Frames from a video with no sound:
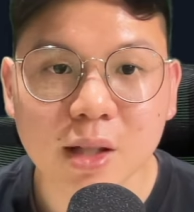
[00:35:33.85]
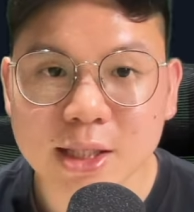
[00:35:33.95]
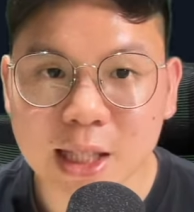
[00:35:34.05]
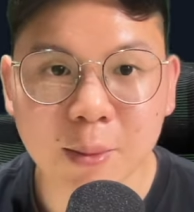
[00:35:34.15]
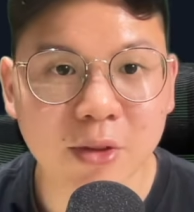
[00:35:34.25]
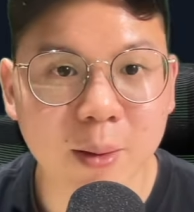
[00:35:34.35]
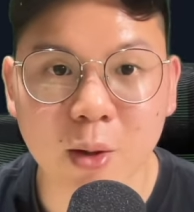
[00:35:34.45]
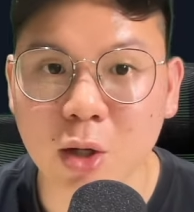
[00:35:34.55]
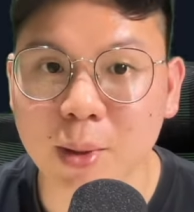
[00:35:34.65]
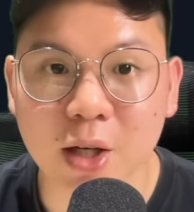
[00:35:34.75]
Some of them are
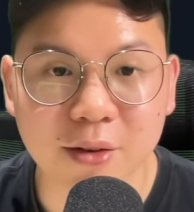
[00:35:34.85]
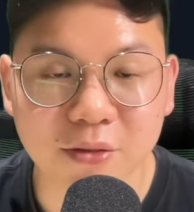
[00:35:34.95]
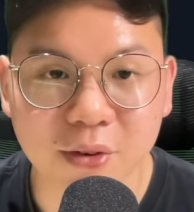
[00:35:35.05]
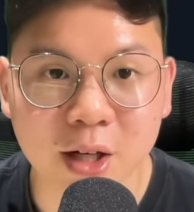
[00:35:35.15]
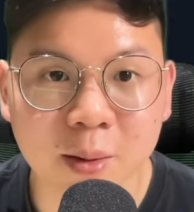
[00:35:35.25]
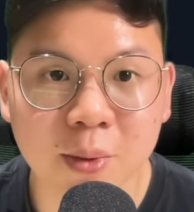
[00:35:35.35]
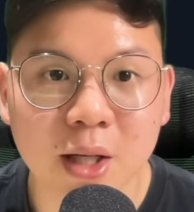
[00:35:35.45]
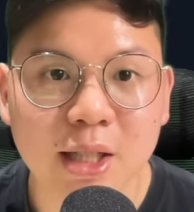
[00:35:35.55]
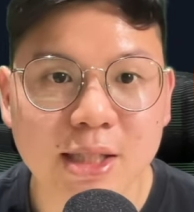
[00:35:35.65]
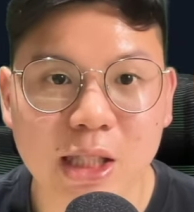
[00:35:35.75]
going to be confirmed.
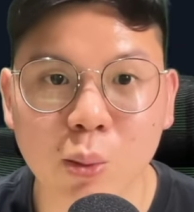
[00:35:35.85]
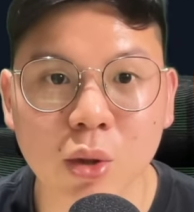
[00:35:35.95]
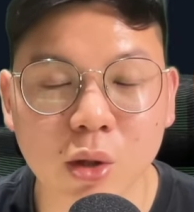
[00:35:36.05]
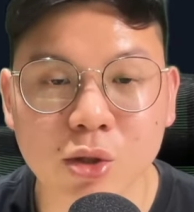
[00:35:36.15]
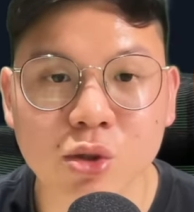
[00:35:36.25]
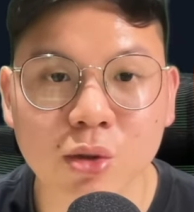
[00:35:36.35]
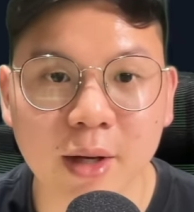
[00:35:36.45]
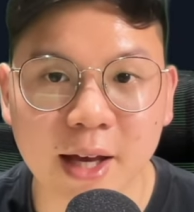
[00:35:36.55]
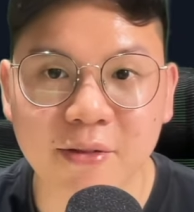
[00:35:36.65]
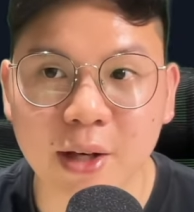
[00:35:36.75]
Some will also
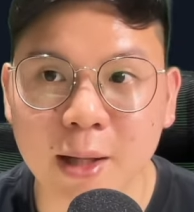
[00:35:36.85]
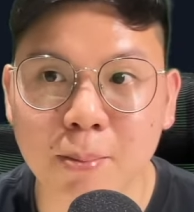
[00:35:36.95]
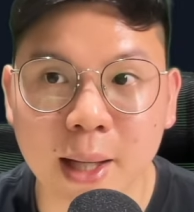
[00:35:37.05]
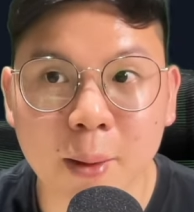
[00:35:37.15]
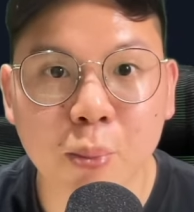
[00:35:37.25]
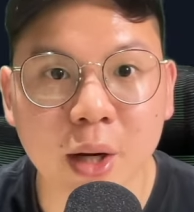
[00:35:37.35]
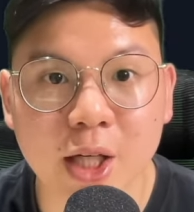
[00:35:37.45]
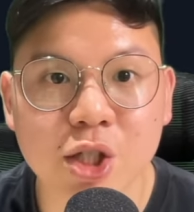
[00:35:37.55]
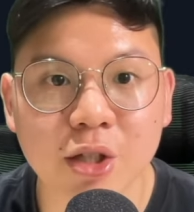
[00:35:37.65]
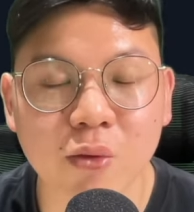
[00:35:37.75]
have a better
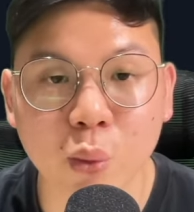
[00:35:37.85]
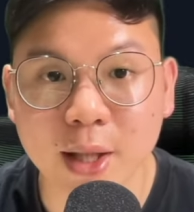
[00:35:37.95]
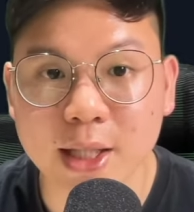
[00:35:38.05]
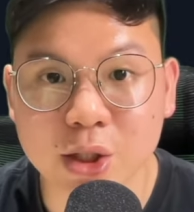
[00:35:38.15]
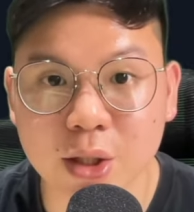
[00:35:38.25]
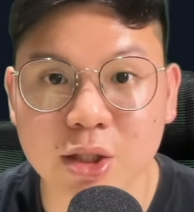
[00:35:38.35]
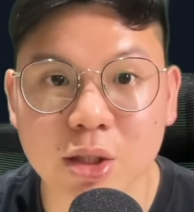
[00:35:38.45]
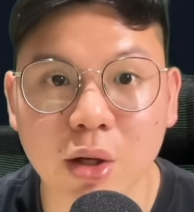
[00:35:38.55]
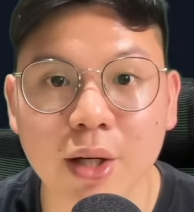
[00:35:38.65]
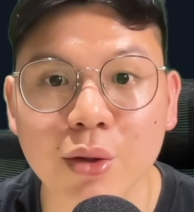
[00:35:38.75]
prediction of whether it's going to
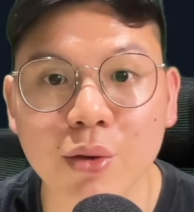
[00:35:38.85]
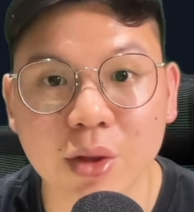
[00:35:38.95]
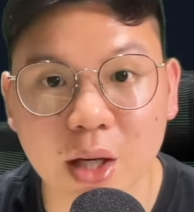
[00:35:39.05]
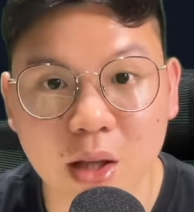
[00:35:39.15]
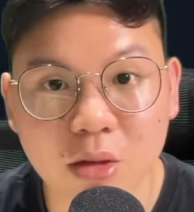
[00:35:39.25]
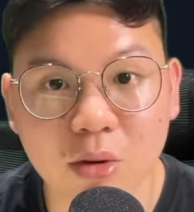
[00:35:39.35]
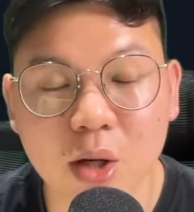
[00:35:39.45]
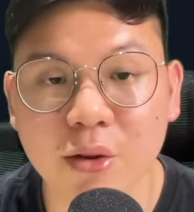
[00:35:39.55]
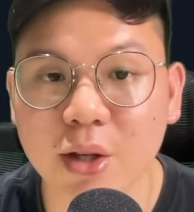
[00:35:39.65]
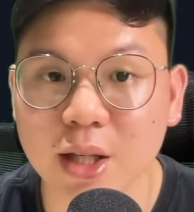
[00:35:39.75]
slot into
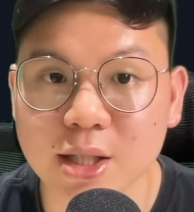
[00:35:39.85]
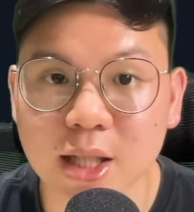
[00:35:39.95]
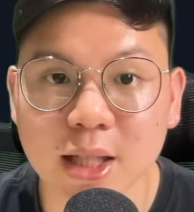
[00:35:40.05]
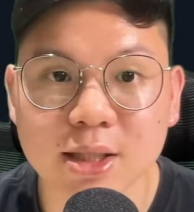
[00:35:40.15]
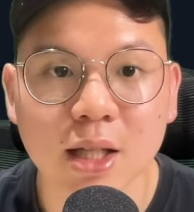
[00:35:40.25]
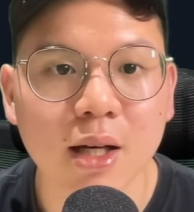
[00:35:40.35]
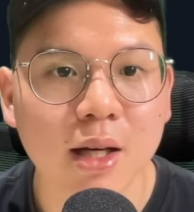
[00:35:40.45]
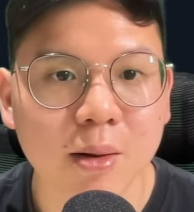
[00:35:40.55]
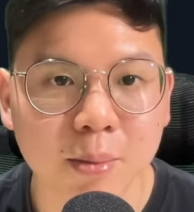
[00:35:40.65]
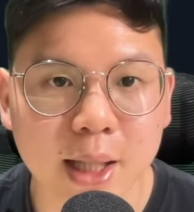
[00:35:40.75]
33 or 36.
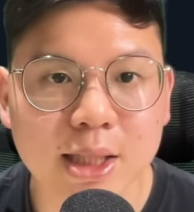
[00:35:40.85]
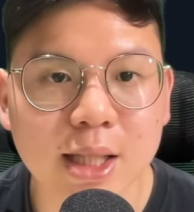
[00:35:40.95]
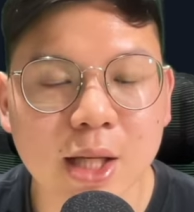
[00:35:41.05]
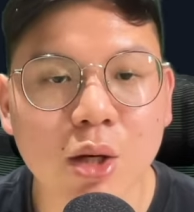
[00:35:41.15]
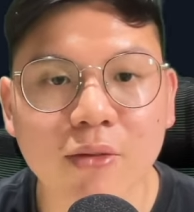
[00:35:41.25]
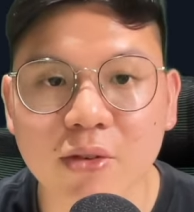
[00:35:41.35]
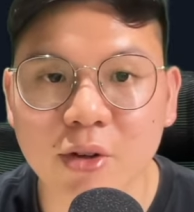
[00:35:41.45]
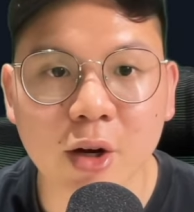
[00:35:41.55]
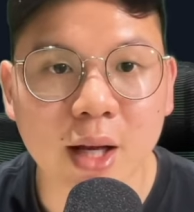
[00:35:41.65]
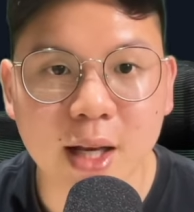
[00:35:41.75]
Basically, you have a
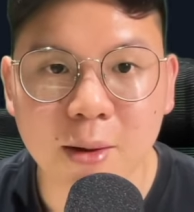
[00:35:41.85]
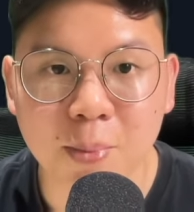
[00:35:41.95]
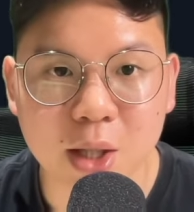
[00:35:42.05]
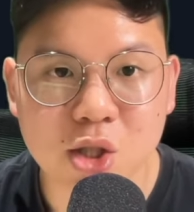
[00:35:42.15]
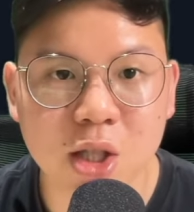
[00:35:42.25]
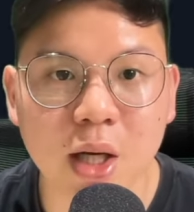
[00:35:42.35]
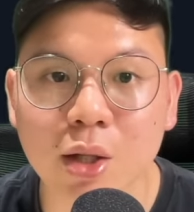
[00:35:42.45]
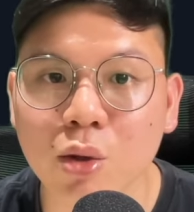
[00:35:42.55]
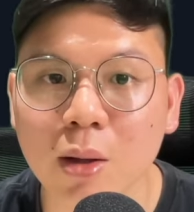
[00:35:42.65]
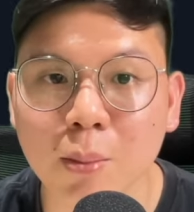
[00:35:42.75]
very clear picture
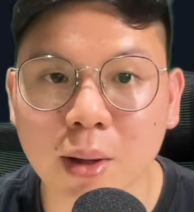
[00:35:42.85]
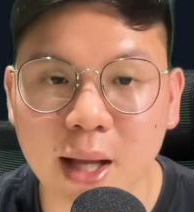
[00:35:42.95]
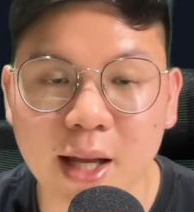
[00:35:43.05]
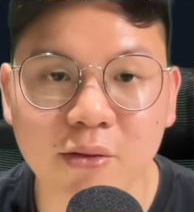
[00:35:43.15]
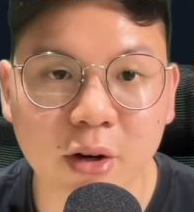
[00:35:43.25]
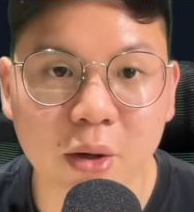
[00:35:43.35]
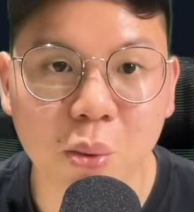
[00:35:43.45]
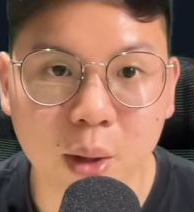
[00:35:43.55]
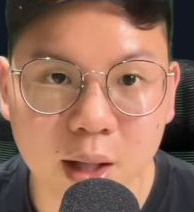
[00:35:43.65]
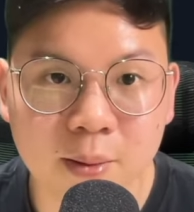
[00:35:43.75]
and you can plan very
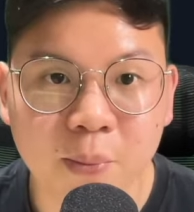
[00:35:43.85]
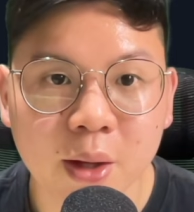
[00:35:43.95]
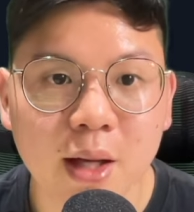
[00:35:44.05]
well.